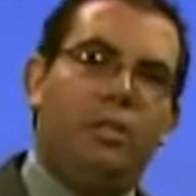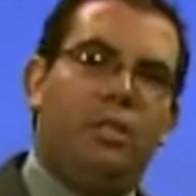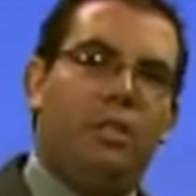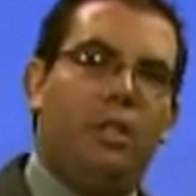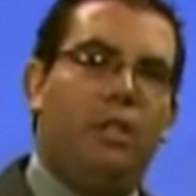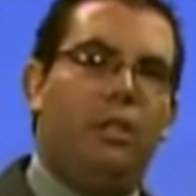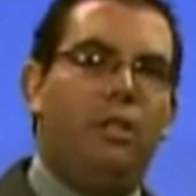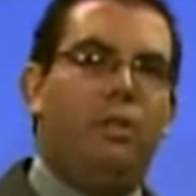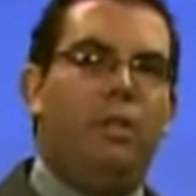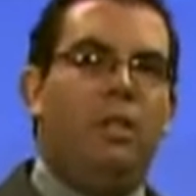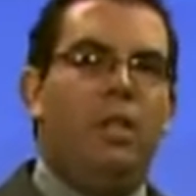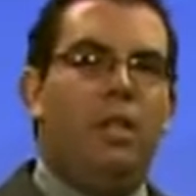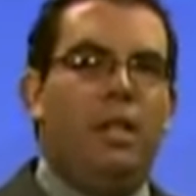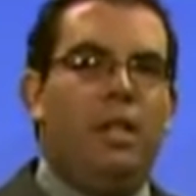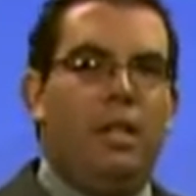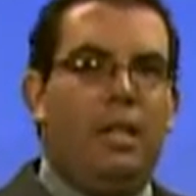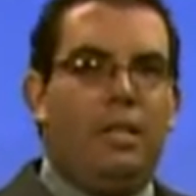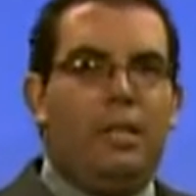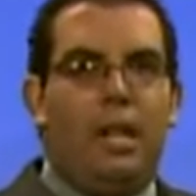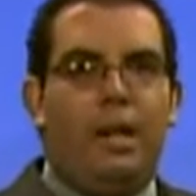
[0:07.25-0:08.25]
So,
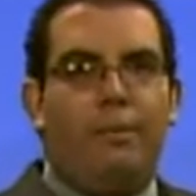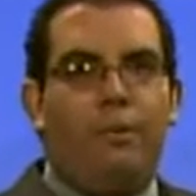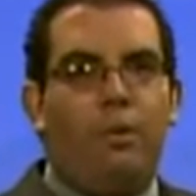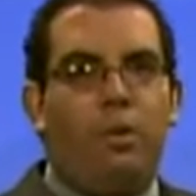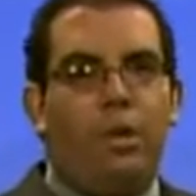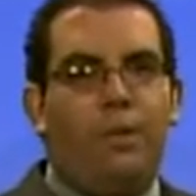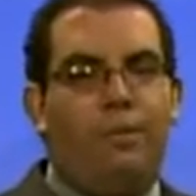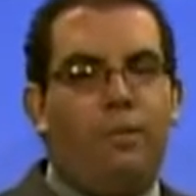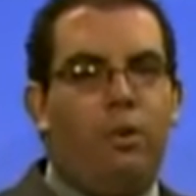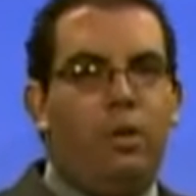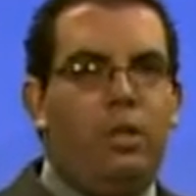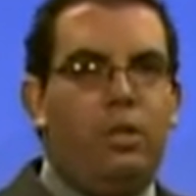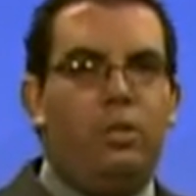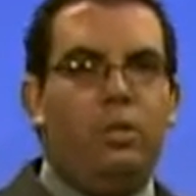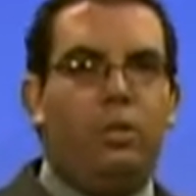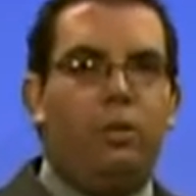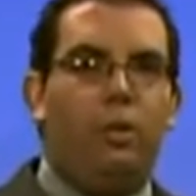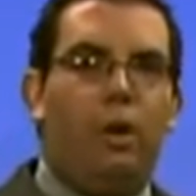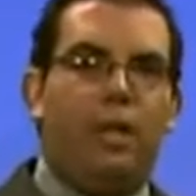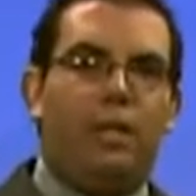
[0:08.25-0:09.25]
and that 44 is
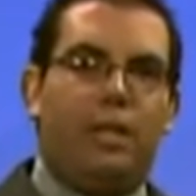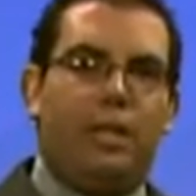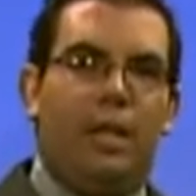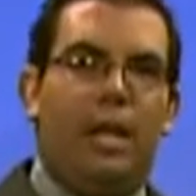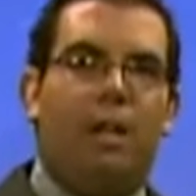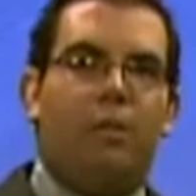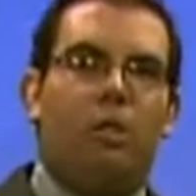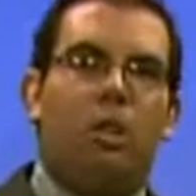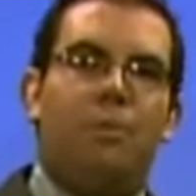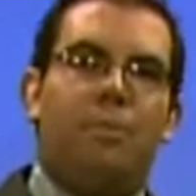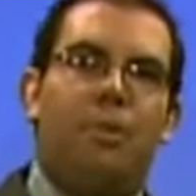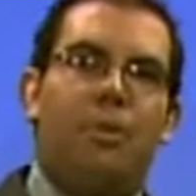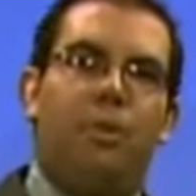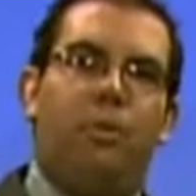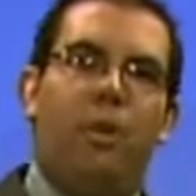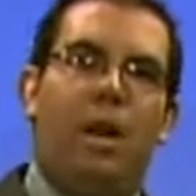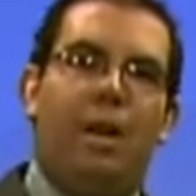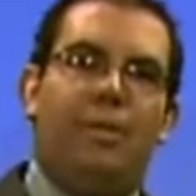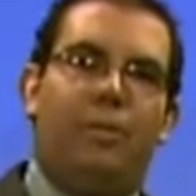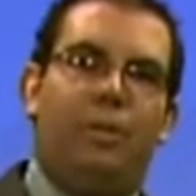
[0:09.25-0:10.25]
due to all the cloud cover
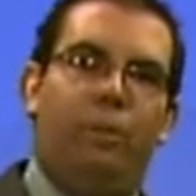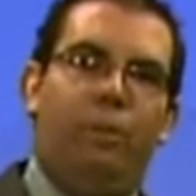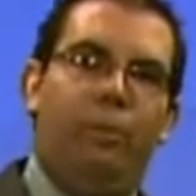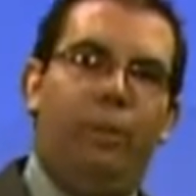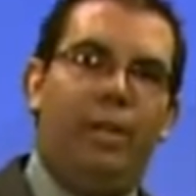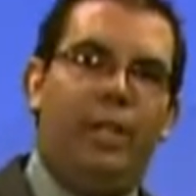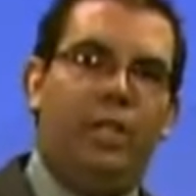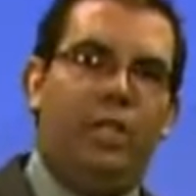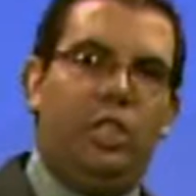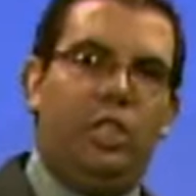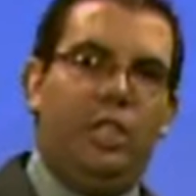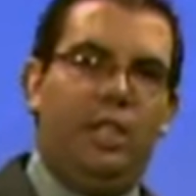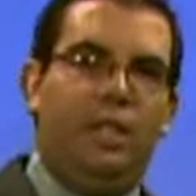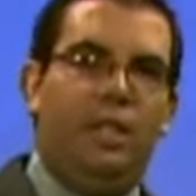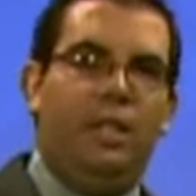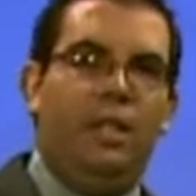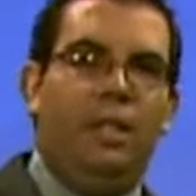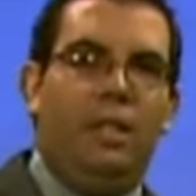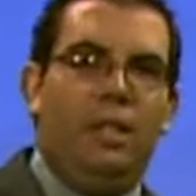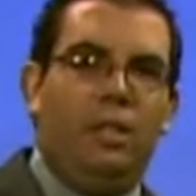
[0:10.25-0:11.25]
throughout the
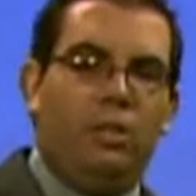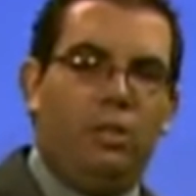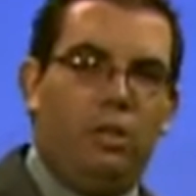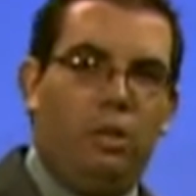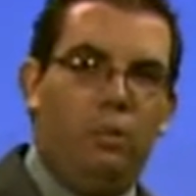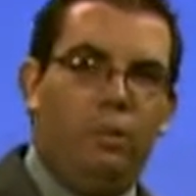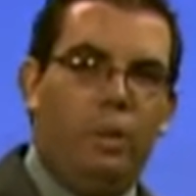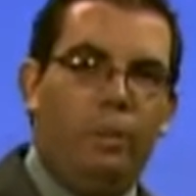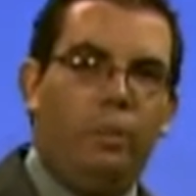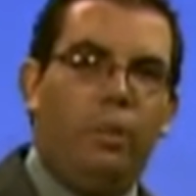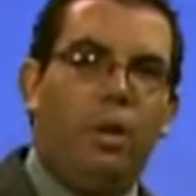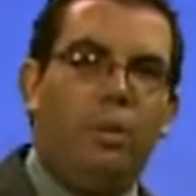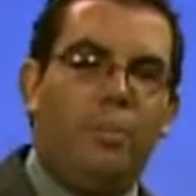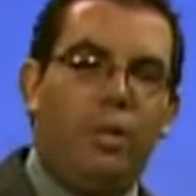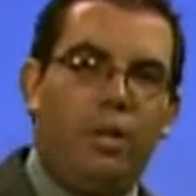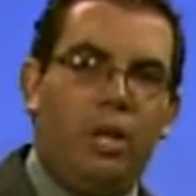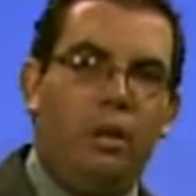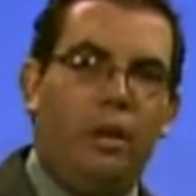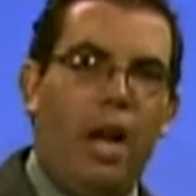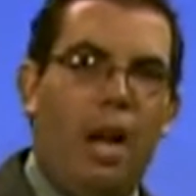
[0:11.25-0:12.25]
region. So we were
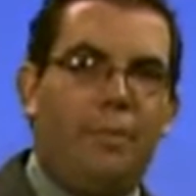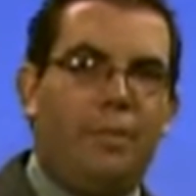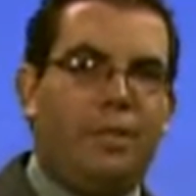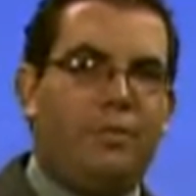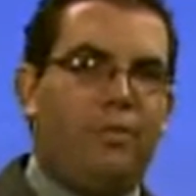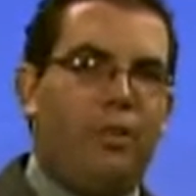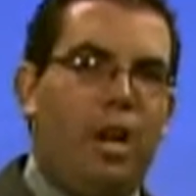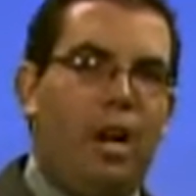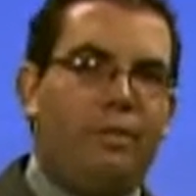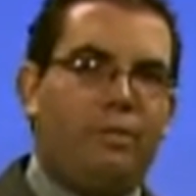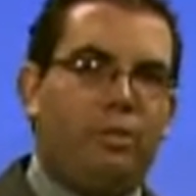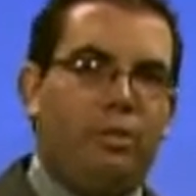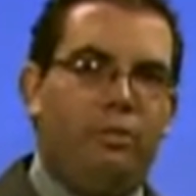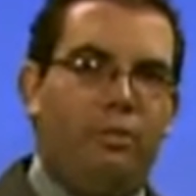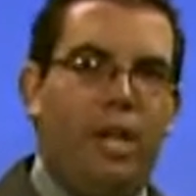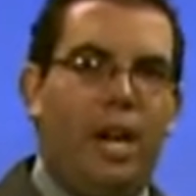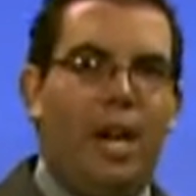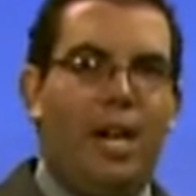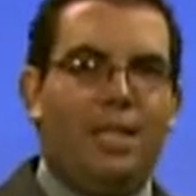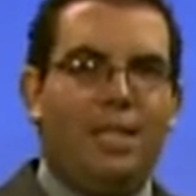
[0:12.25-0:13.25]
below average for our
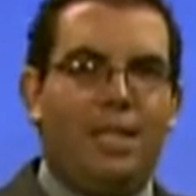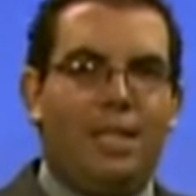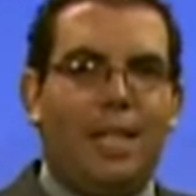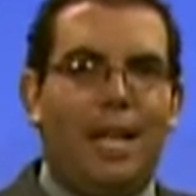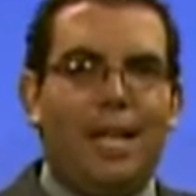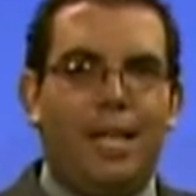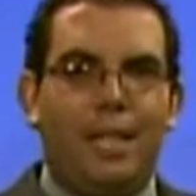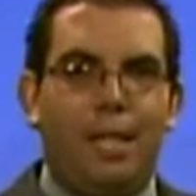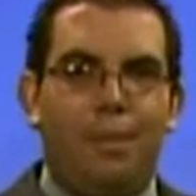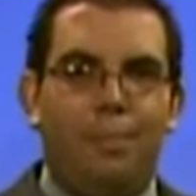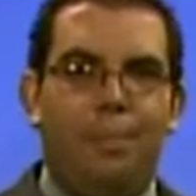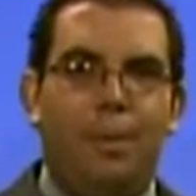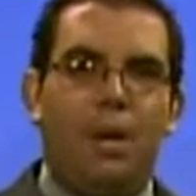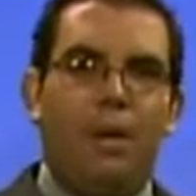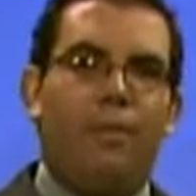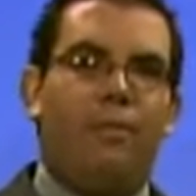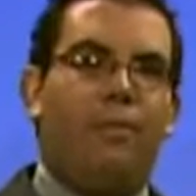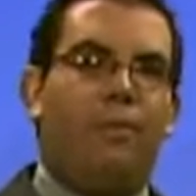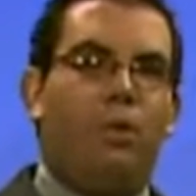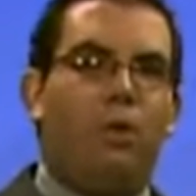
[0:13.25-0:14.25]
afternoon high, slightly
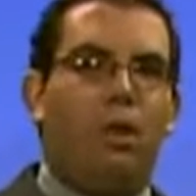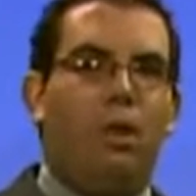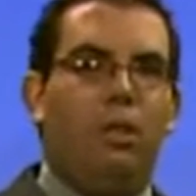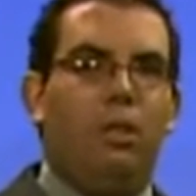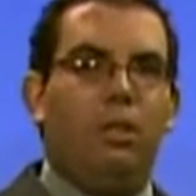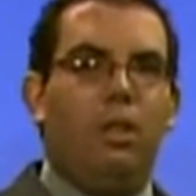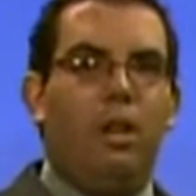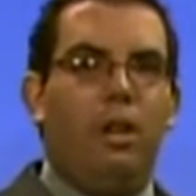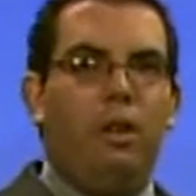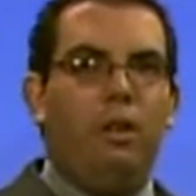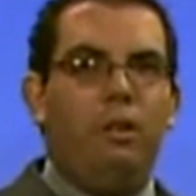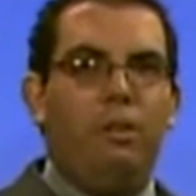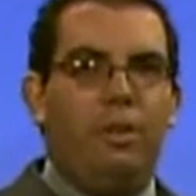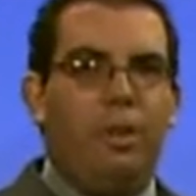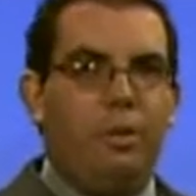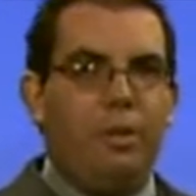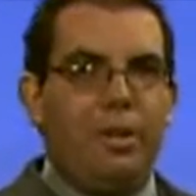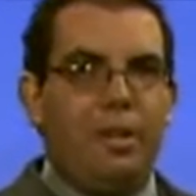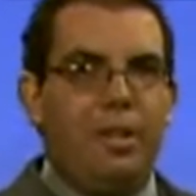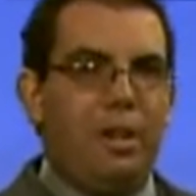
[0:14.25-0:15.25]
above for our low,
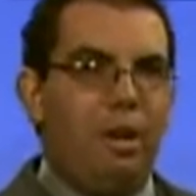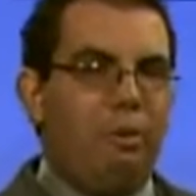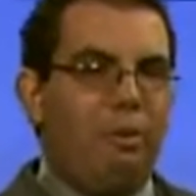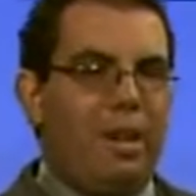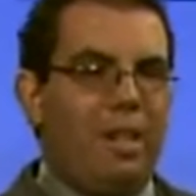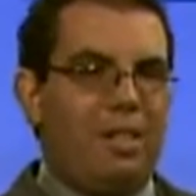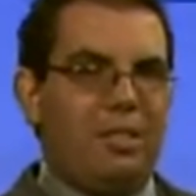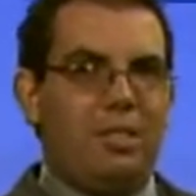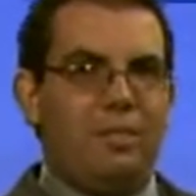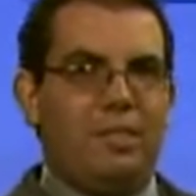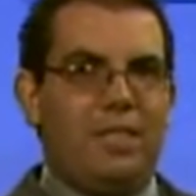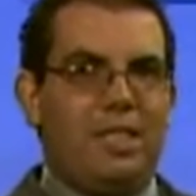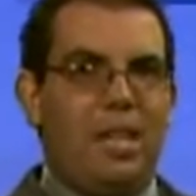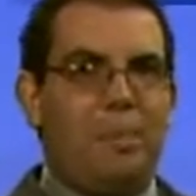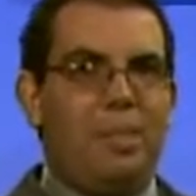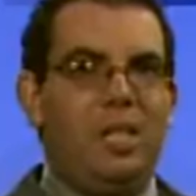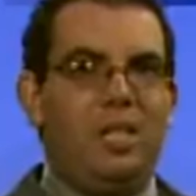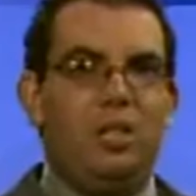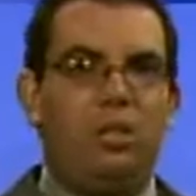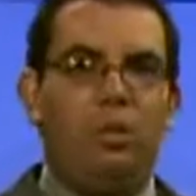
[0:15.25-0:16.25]
nowhere near records of
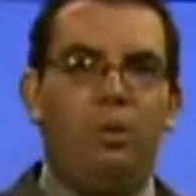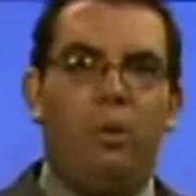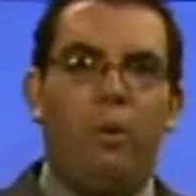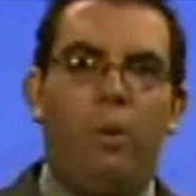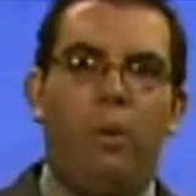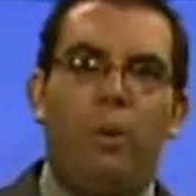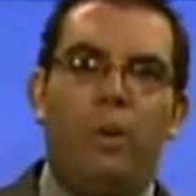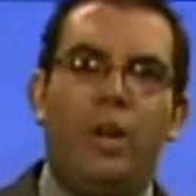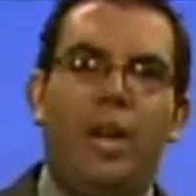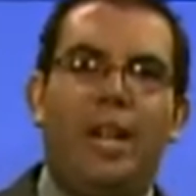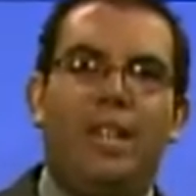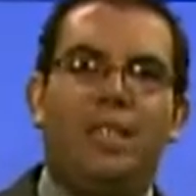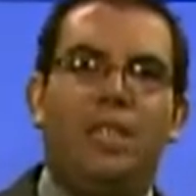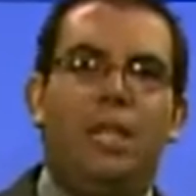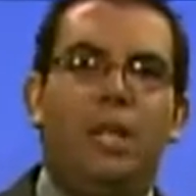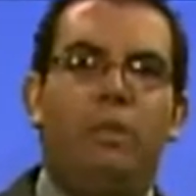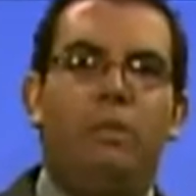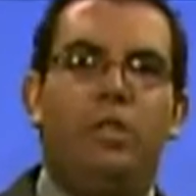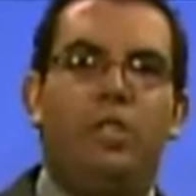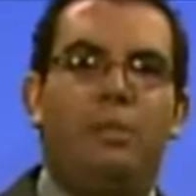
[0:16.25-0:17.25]
72 or
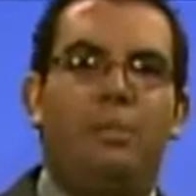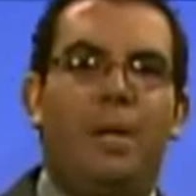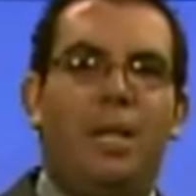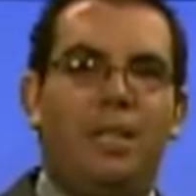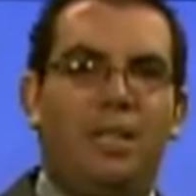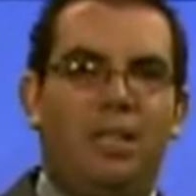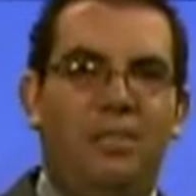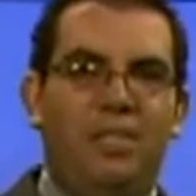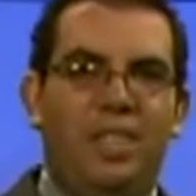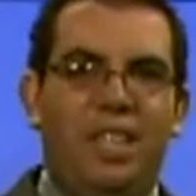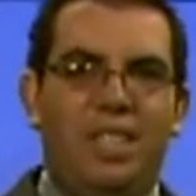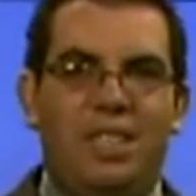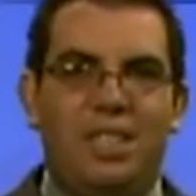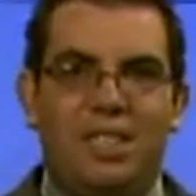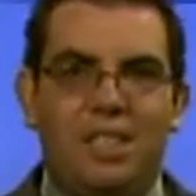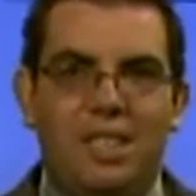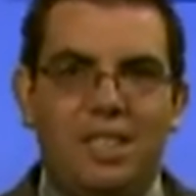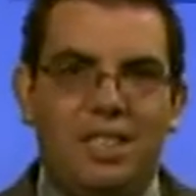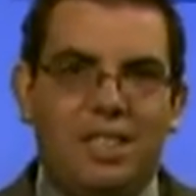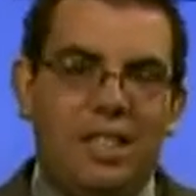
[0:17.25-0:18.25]
19 respectively, and
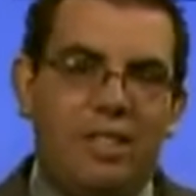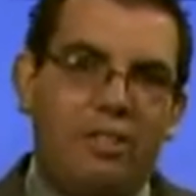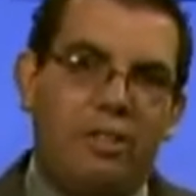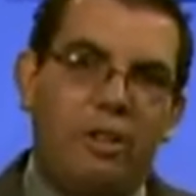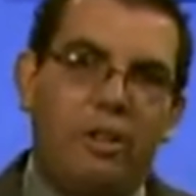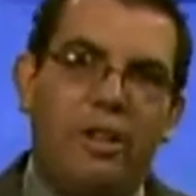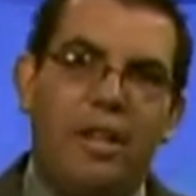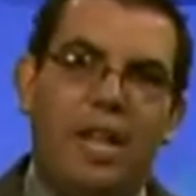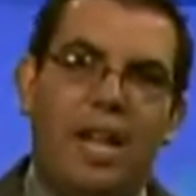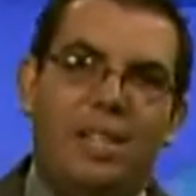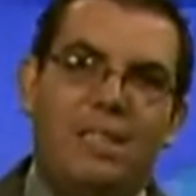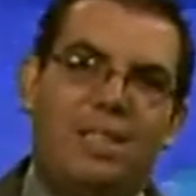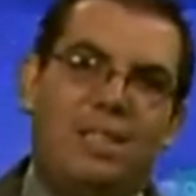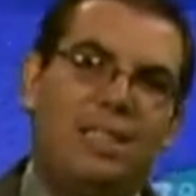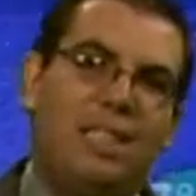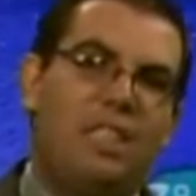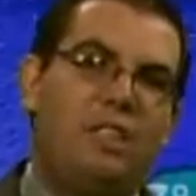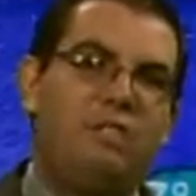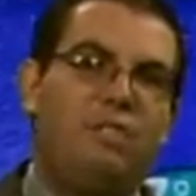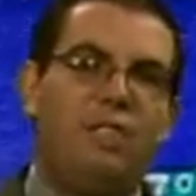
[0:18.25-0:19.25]
sunset occurring at
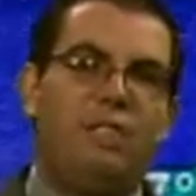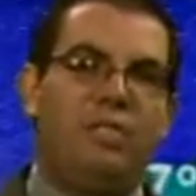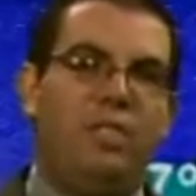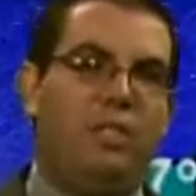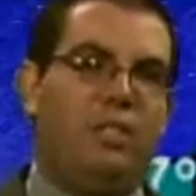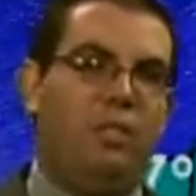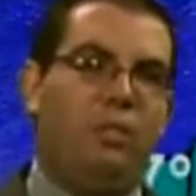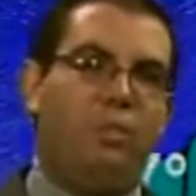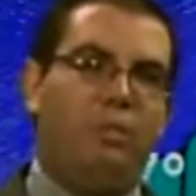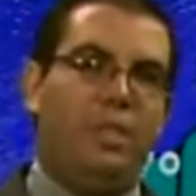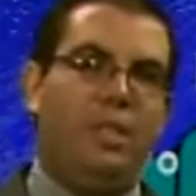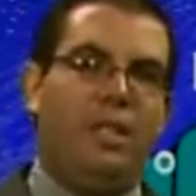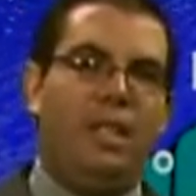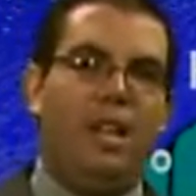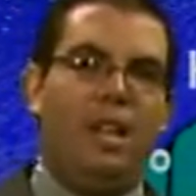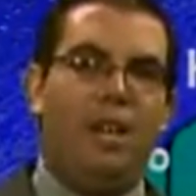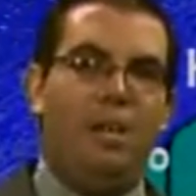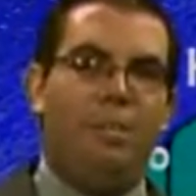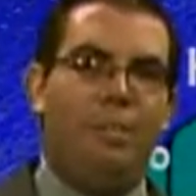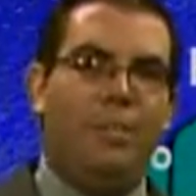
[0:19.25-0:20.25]
6:52
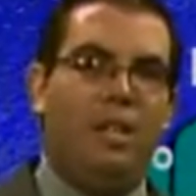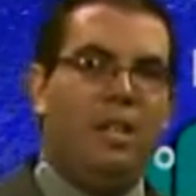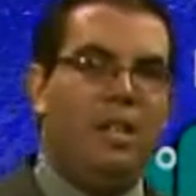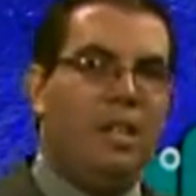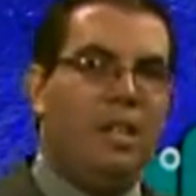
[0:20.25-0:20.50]
p.m.